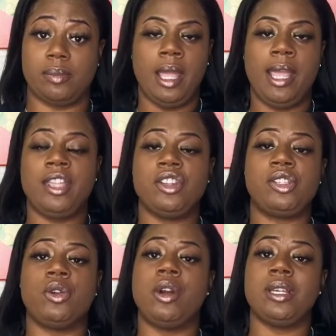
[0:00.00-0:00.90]
And your
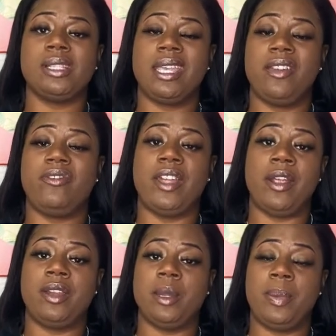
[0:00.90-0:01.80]
scores can
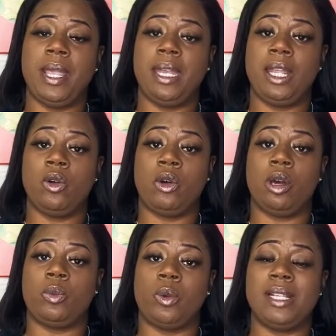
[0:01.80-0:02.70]
vary depending
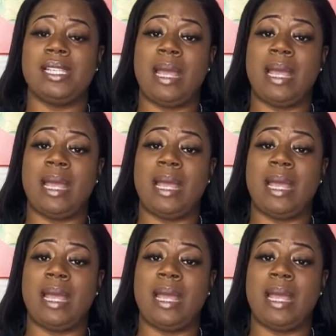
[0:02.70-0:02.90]
on what type